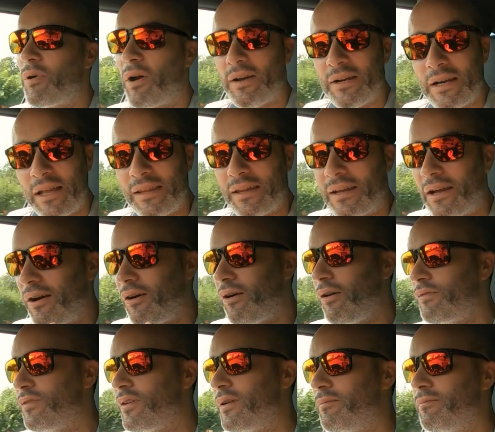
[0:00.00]
buy another car
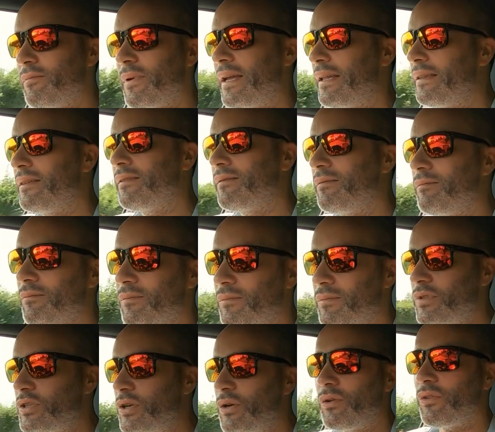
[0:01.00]
off him
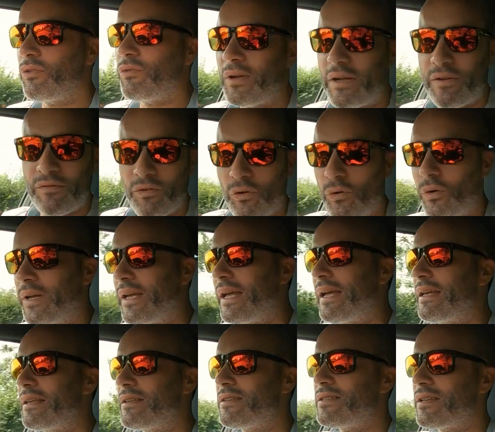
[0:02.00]
in 2, 3, 4
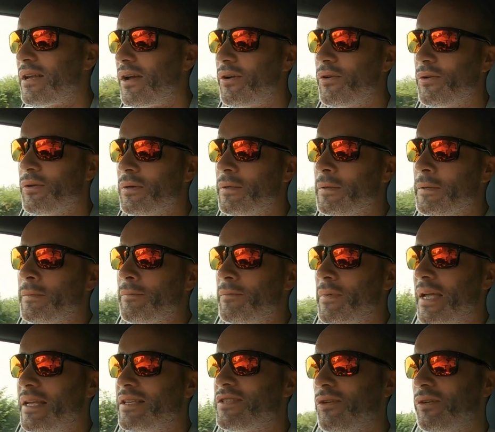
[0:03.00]
years. So
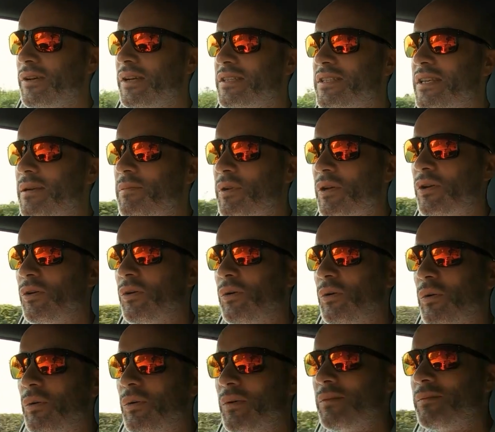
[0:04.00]
he's not your
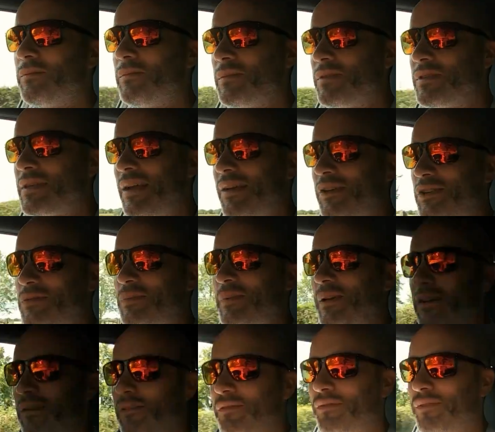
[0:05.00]
typical
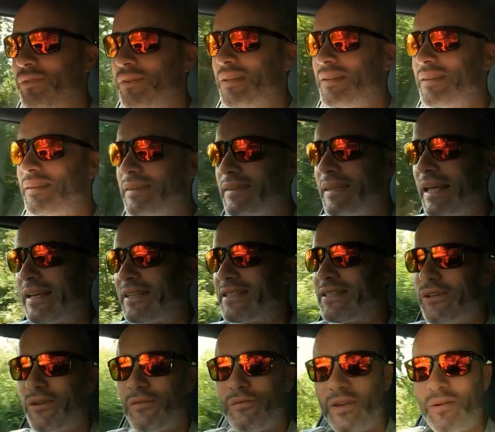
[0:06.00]
salesman of thanks a
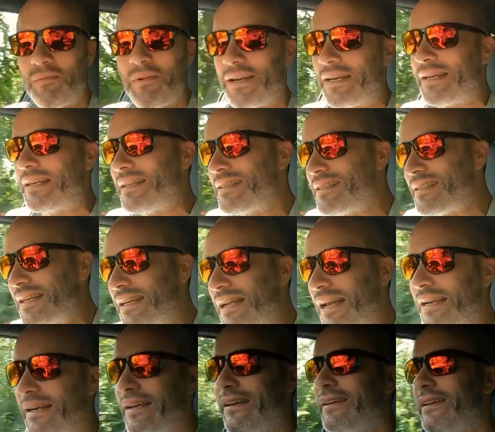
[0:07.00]
lot for your money, see you
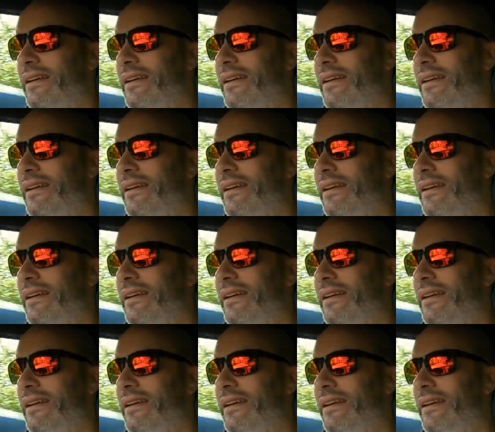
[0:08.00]
later.